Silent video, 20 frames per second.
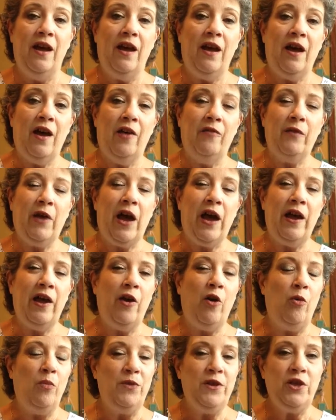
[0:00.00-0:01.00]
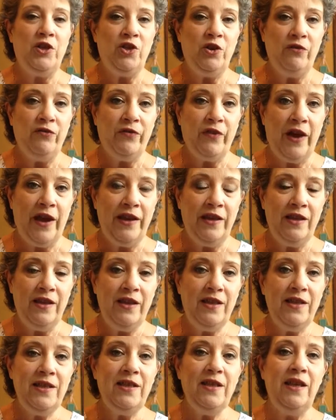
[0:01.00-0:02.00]
I hope that you find
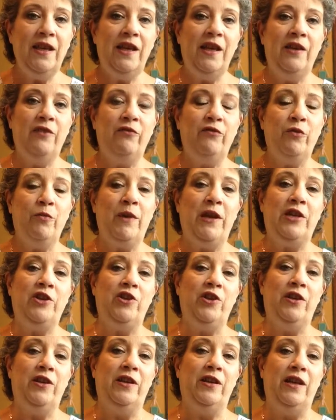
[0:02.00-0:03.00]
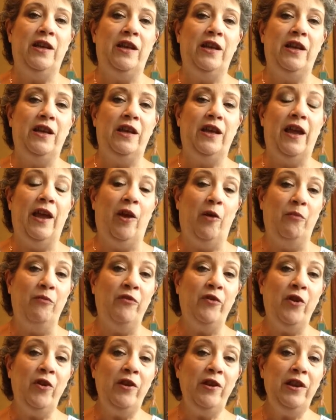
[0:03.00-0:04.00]
this information
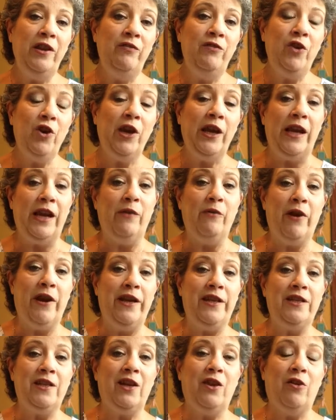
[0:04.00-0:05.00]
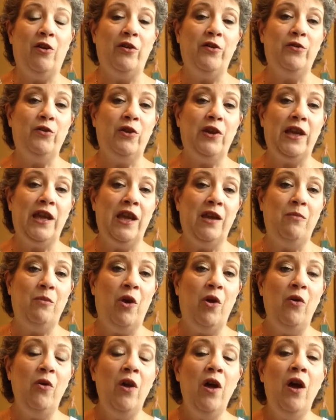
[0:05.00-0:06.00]
helpful if you're getting ready to go through
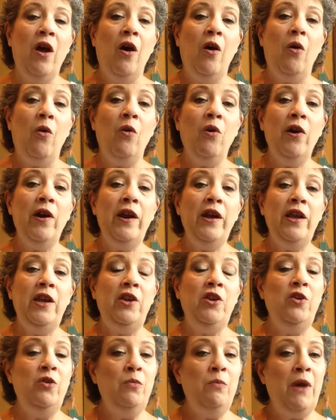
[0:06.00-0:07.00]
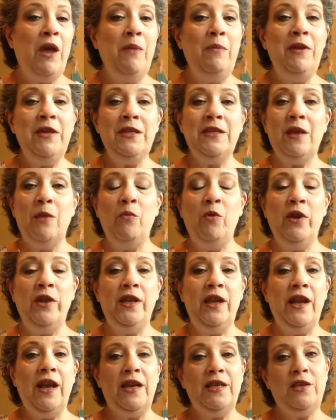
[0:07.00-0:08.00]
chemo, or you may be someone
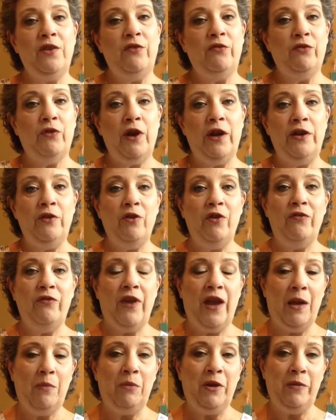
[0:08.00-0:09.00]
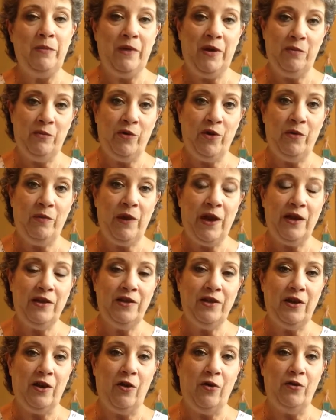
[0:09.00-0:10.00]
that has a friend or a family member about
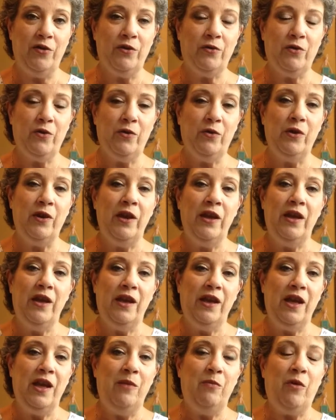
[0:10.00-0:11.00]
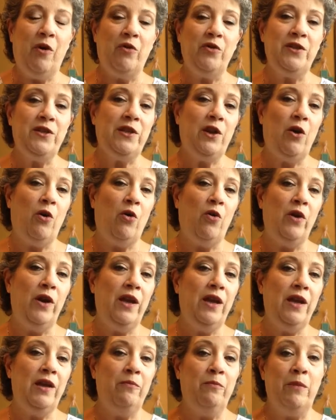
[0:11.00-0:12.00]
to go through chemo, so
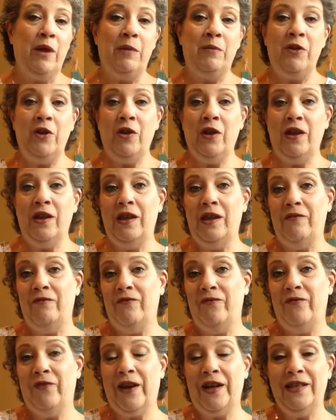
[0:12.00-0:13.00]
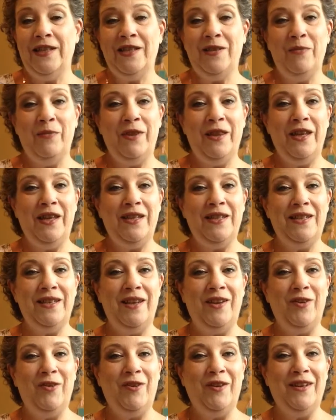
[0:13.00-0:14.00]
maybe you can find some things
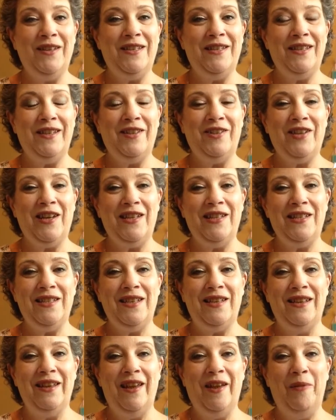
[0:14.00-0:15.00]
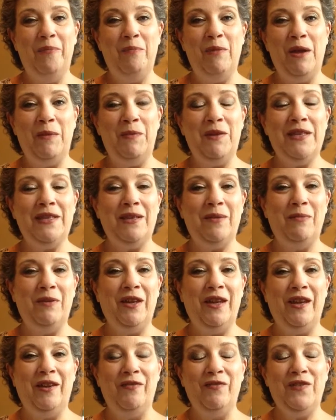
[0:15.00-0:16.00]
that you can suggest to them, maybe some
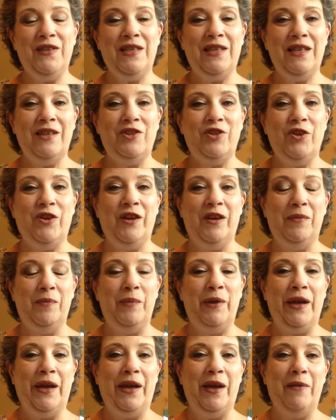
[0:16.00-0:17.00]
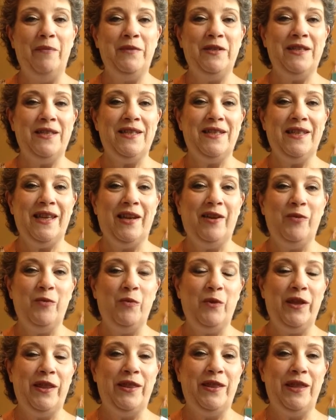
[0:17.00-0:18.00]
gifts that you can pick up to send
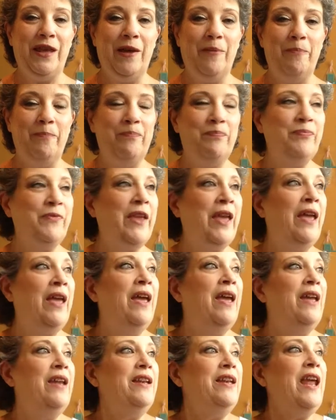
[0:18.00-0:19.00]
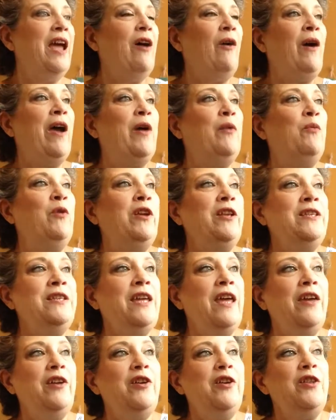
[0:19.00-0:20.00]
with them. Now, I will
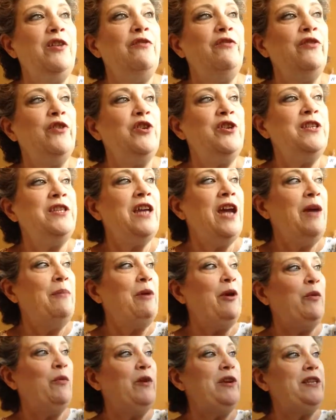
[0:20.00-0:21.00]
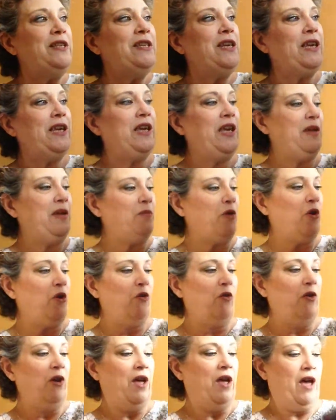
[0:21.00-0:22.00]
tell you, the first time I went to
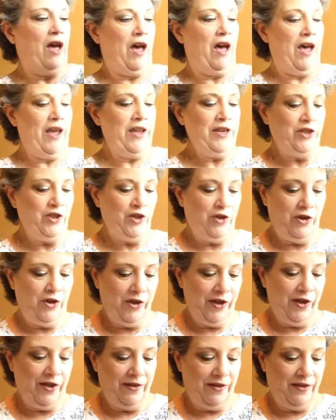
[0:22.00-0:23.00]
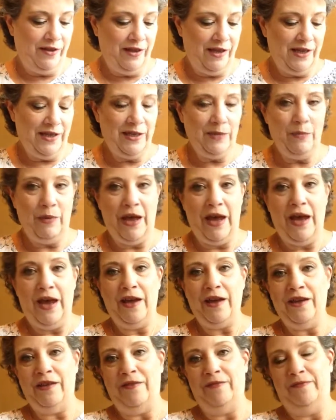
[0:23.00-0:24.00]
chemo, I took this bag,